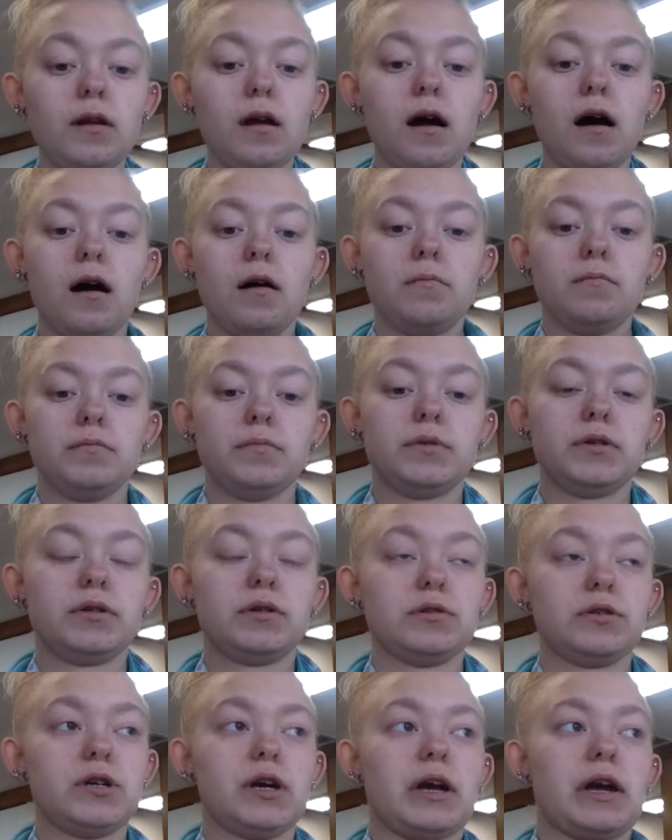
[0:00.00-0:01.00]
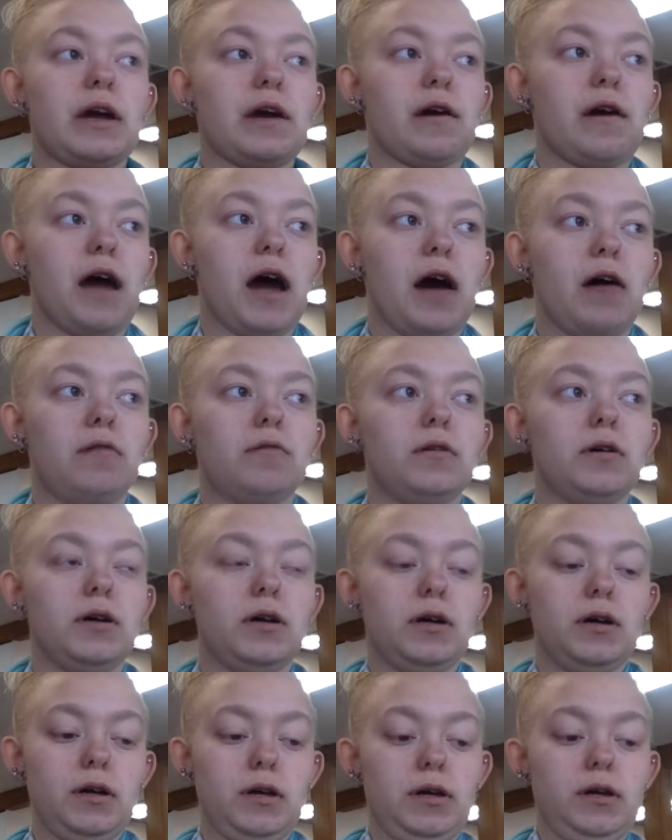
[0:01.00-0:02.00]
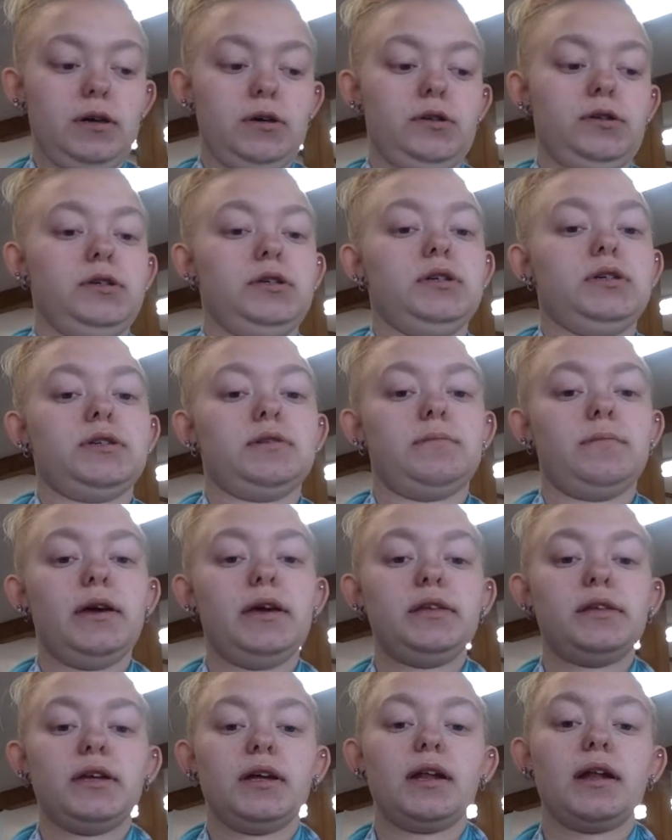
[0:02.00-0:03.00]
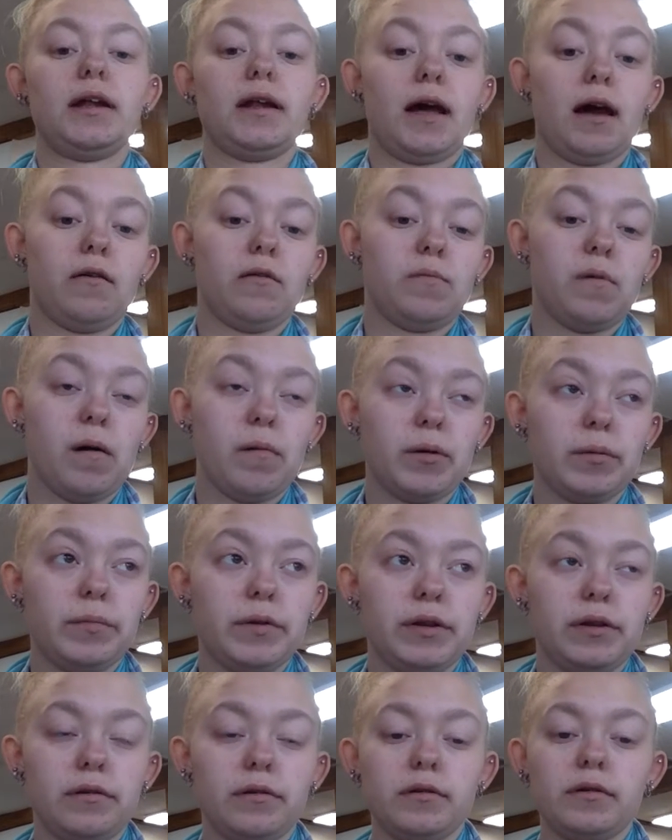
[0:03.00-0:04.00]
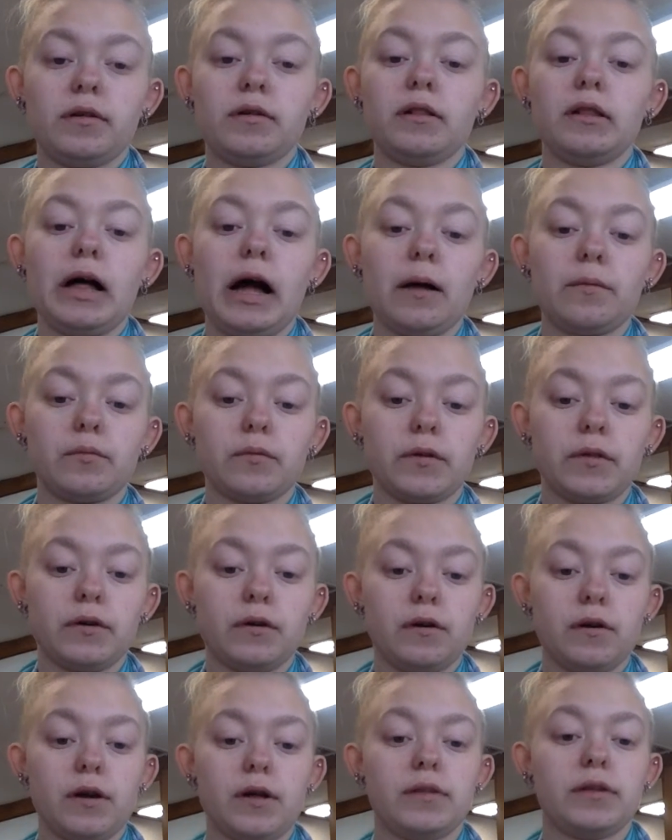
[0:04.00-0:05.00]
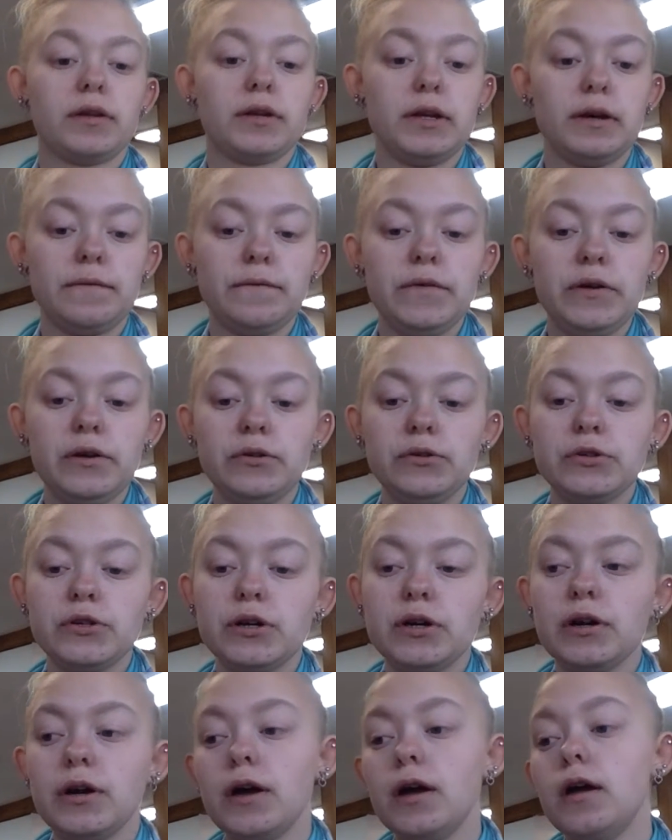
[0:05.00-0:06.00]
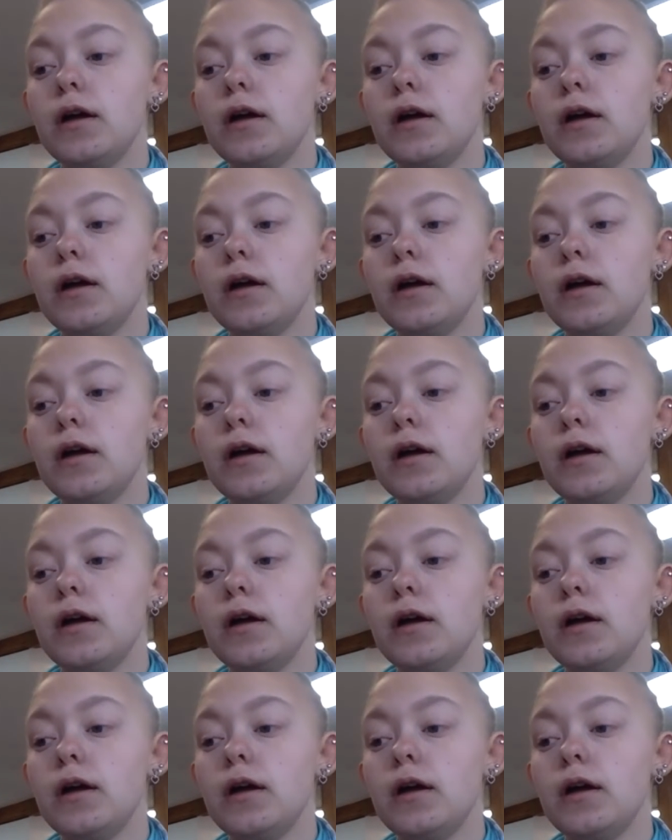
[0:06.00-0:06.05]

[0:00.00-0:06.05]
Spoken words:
Go check her out. She is amazing, and I will probably be doing collabs with her in the near future.